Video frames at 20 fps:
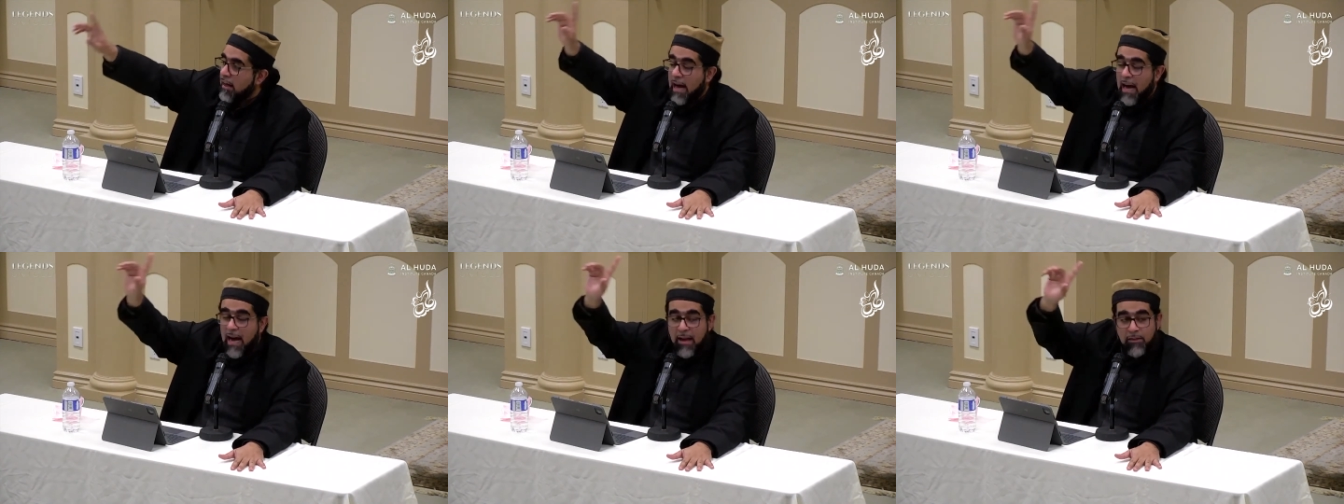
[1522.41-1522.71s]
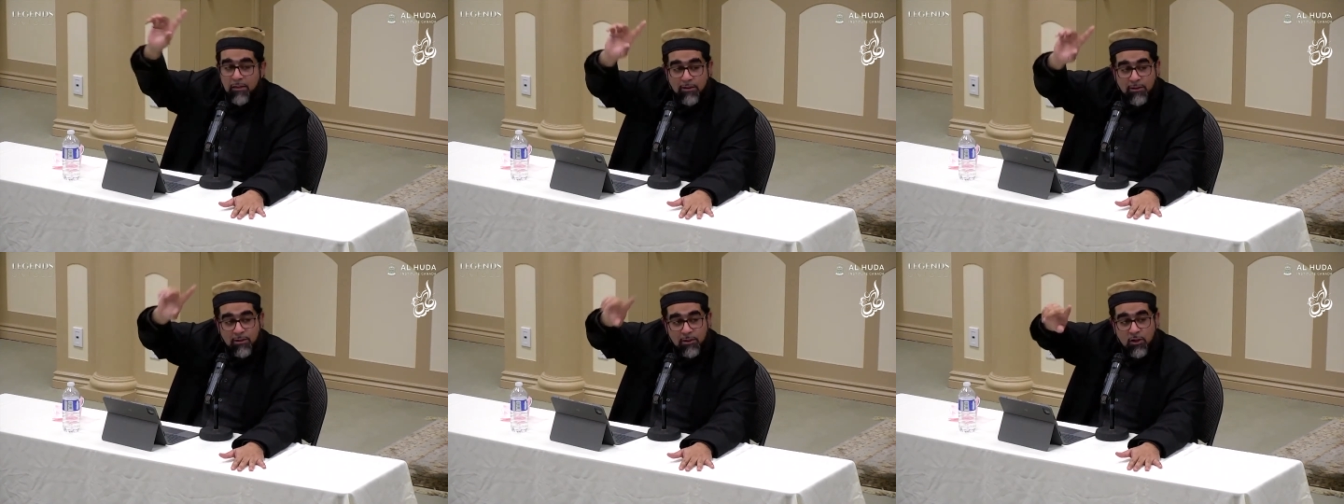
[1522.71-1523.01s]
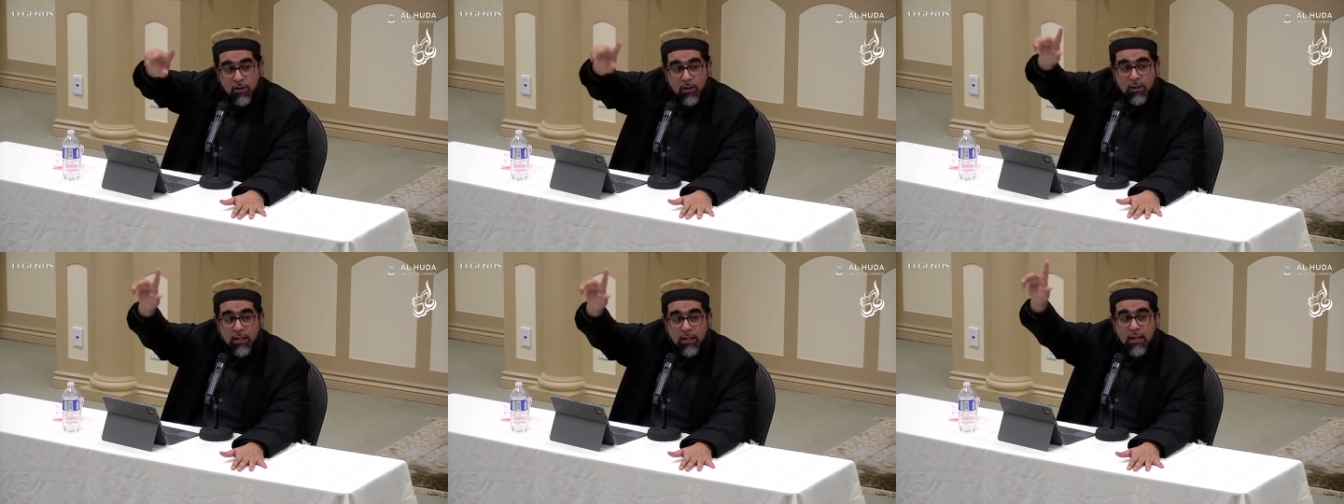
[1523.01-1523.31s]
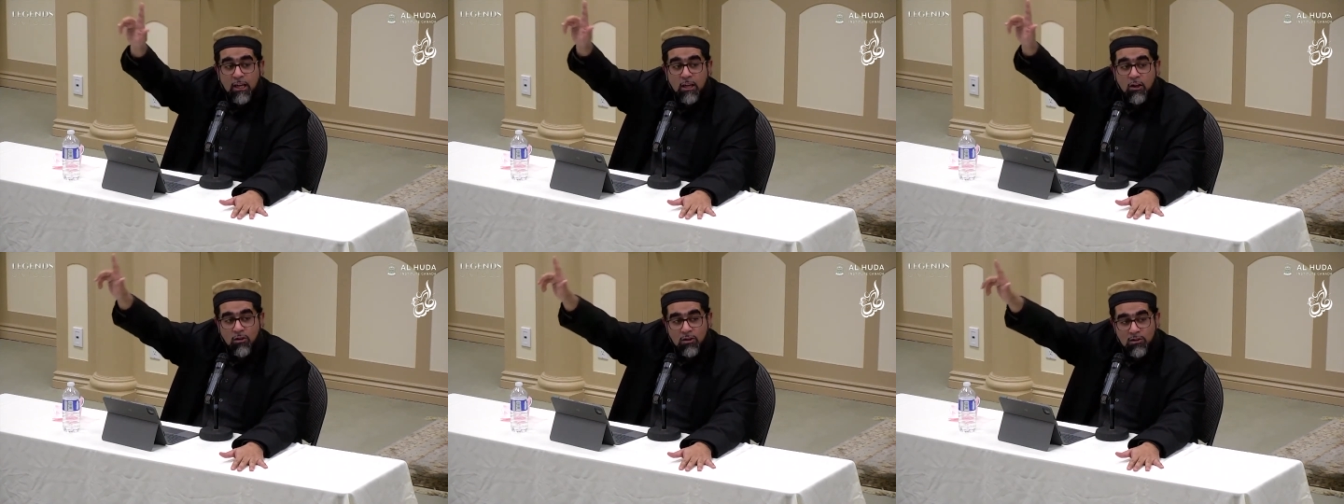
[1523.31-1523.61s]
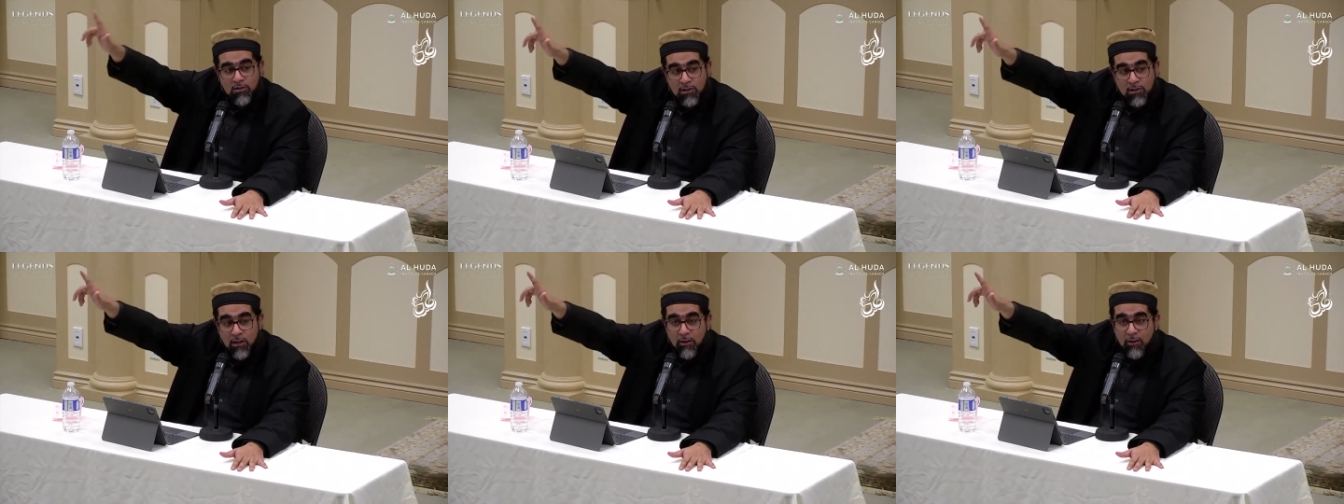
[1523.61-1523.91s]
either Turkey or
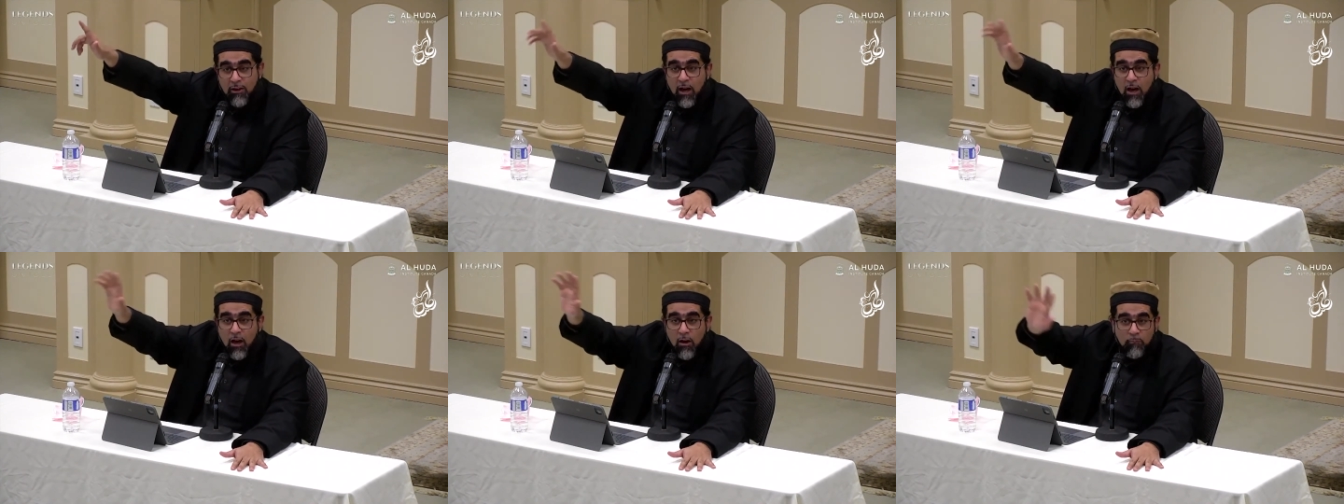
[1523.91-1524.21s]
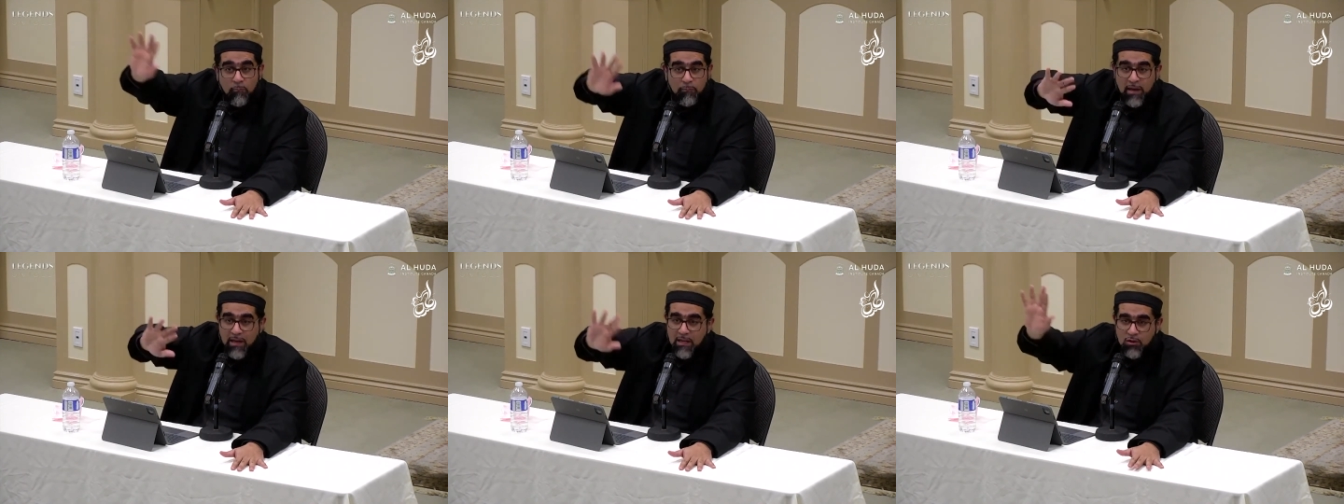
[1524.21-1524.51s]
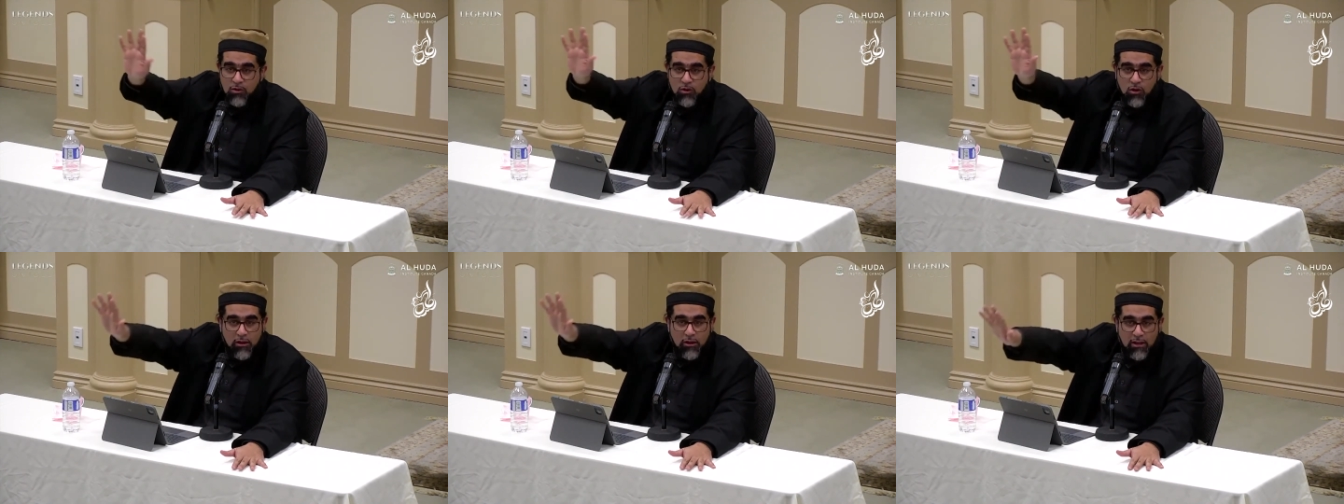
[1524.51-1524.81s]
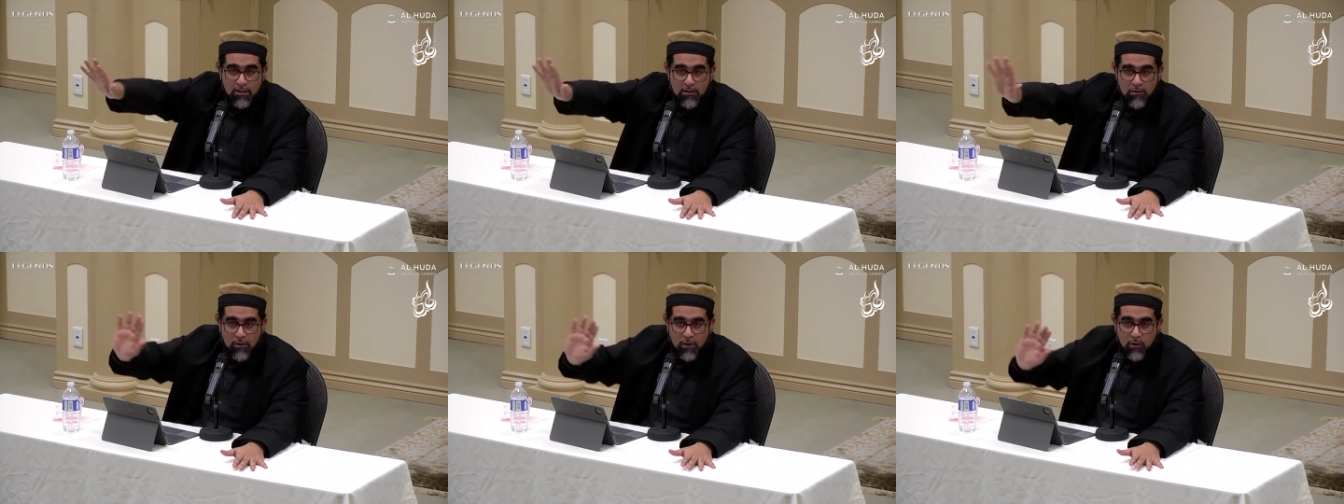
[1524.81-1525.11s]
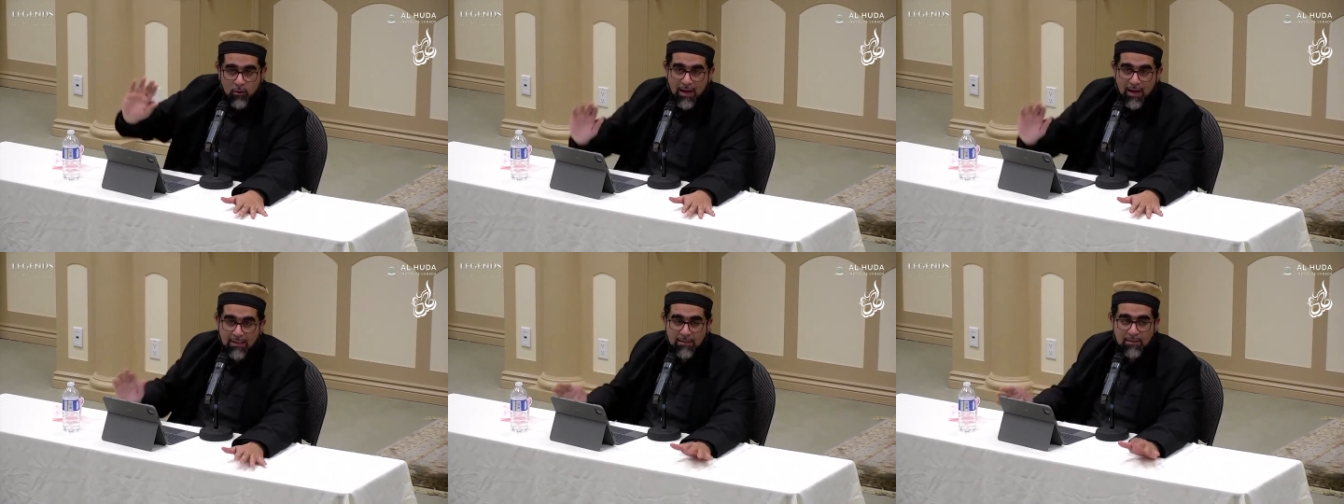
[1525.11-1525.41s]
Syria, based on his
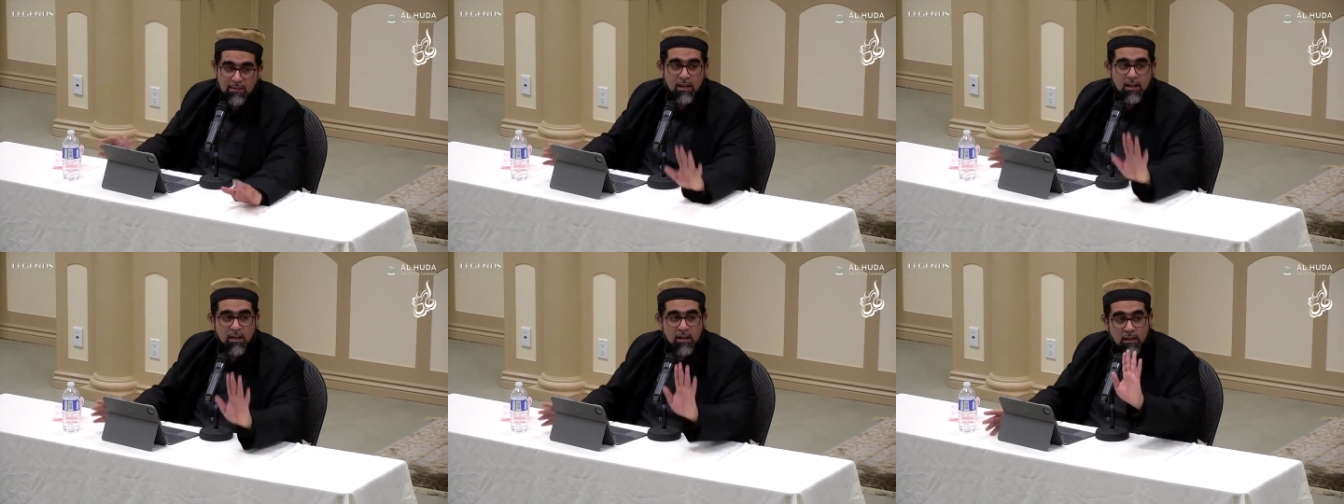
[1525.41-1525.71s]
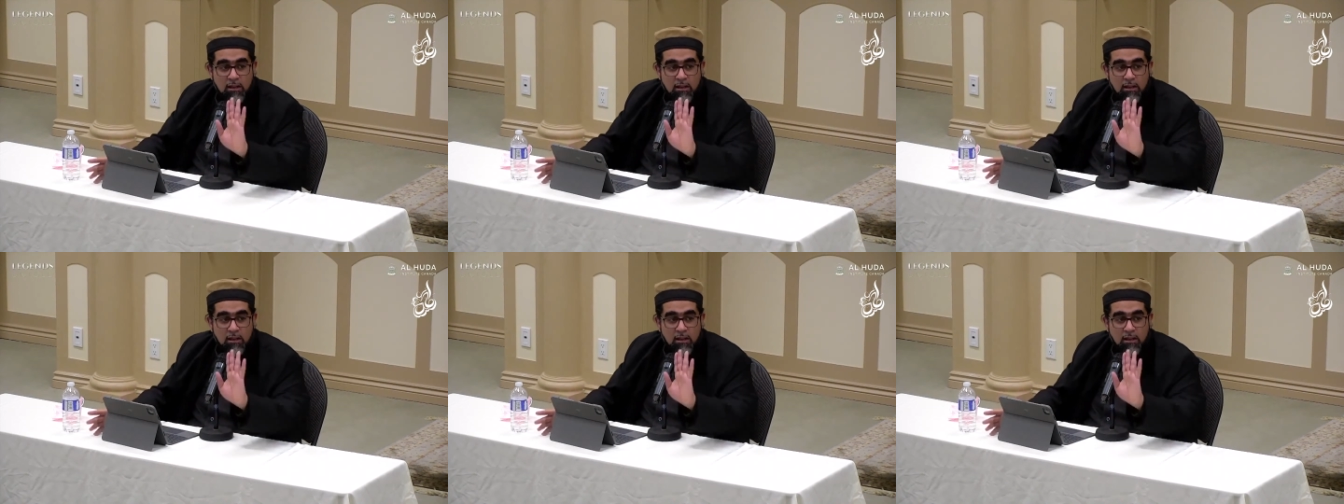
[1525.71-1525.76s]
request.